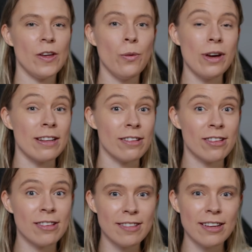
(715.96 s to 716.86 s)
you can
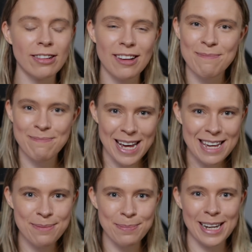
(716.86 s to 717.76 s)
still
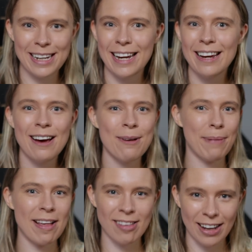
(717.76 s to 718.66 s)
make money
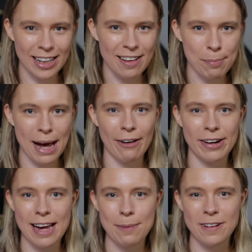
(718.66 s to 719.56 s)
by selling these power
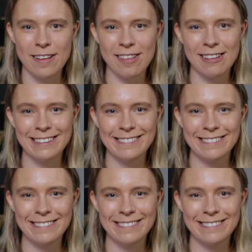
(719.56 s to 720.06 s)
adapters.